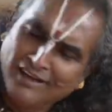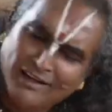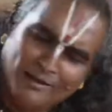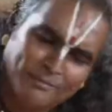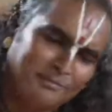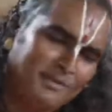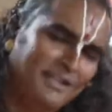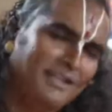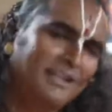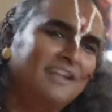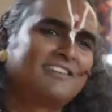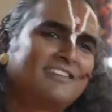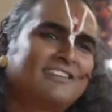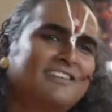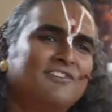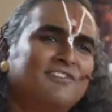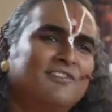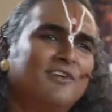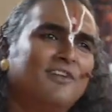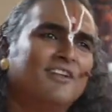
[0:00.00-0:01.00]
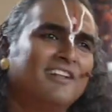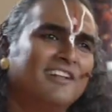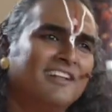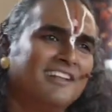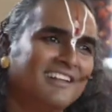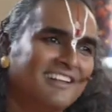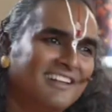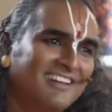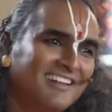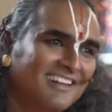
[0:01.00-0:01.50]
Peaceful.
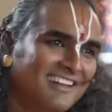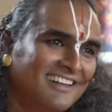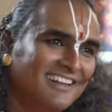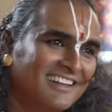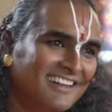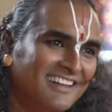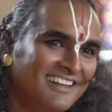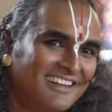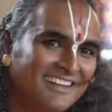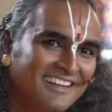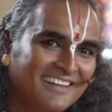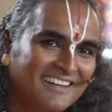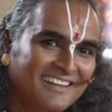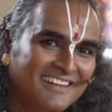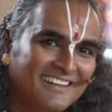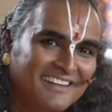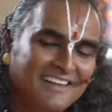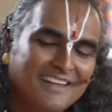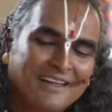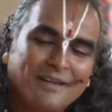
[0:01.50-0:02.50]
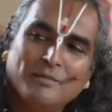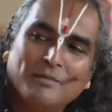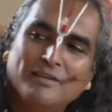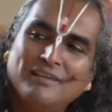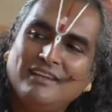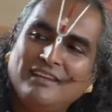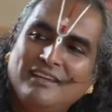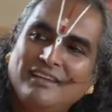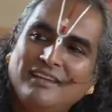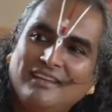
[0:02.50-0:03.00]
But
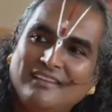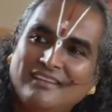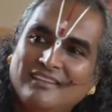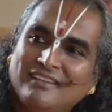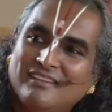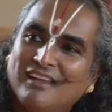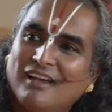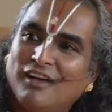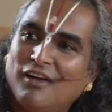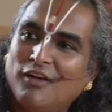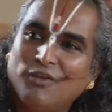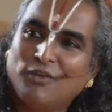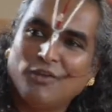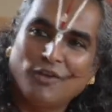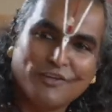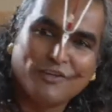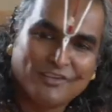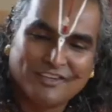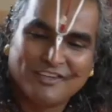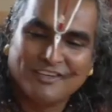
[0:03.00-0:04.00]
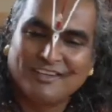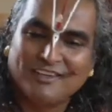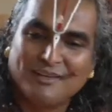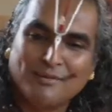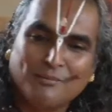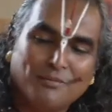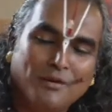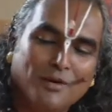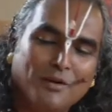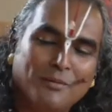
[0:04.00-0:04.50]
these are not
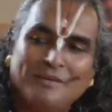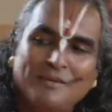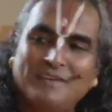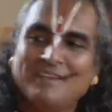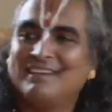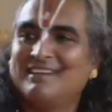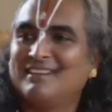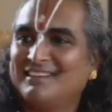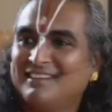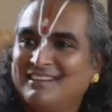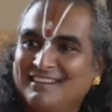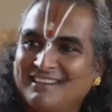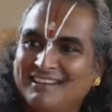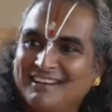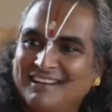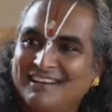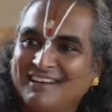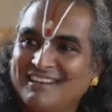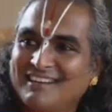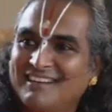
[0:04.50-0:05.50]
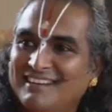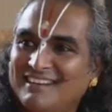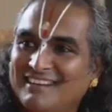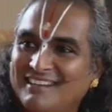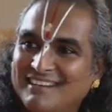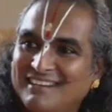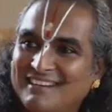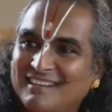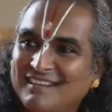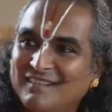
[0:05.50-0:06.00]
permanent. Yeah?
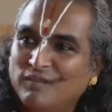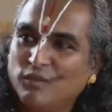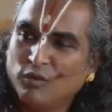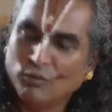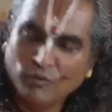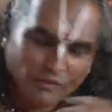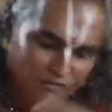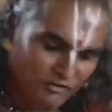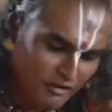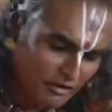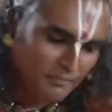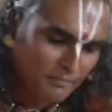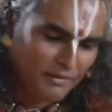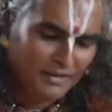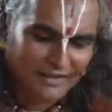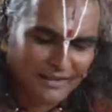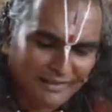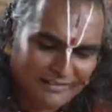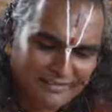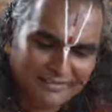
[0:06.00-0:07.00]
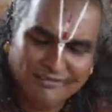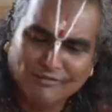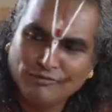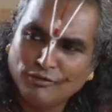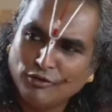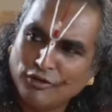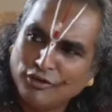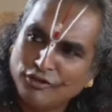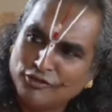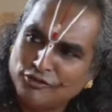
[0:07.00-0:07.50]
You will feel peace
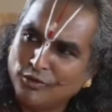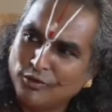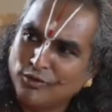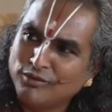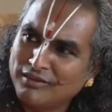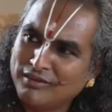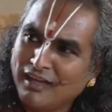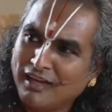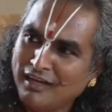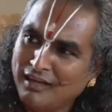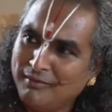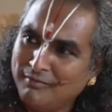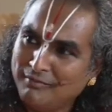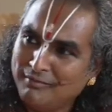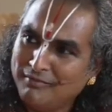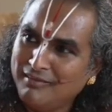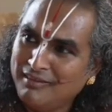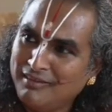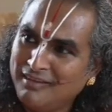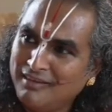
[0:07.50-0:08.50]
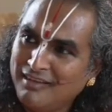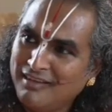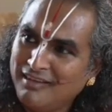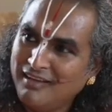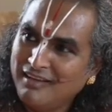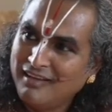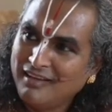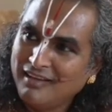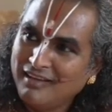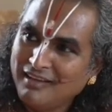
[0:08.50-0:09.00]
for a short time.
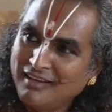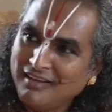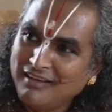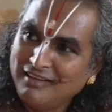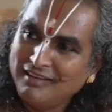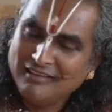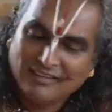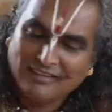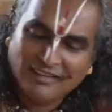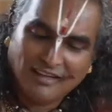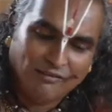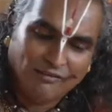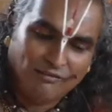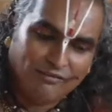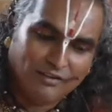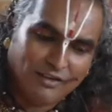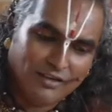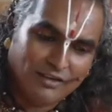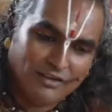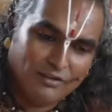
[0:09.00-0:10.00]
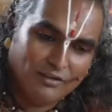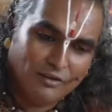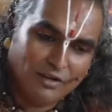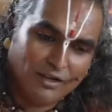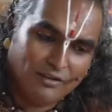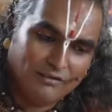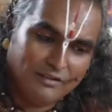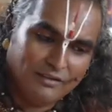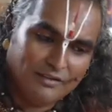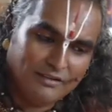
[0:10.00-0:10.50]
The same thing, you
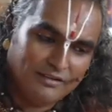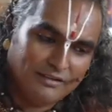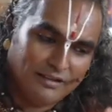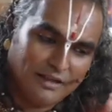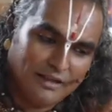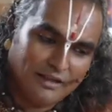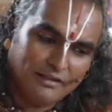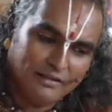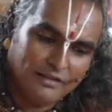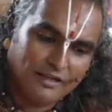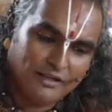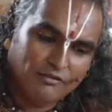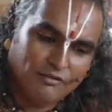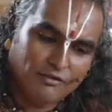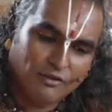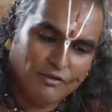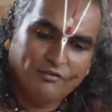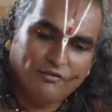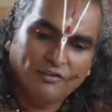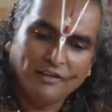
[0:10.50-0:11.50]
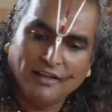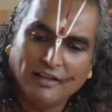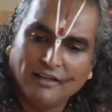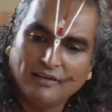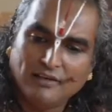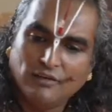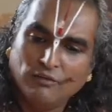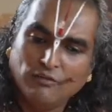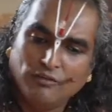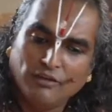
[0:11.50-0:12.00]
have a desire to get fulfilled.
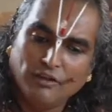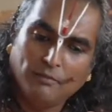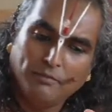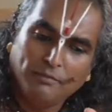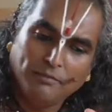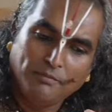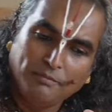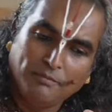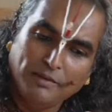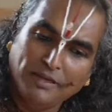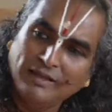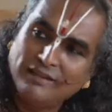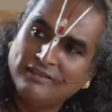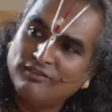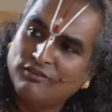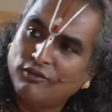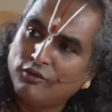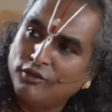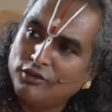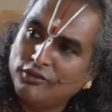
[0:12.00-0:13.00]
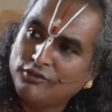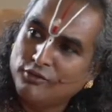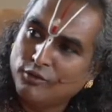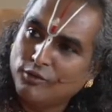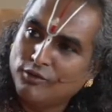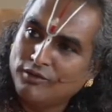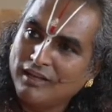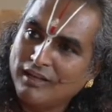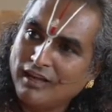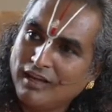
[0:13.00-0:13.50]
You feel peace for a
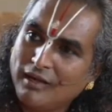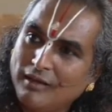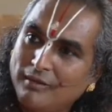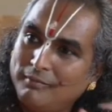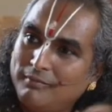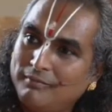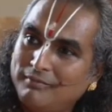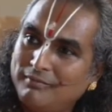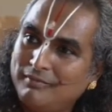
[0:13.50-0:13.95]
short time.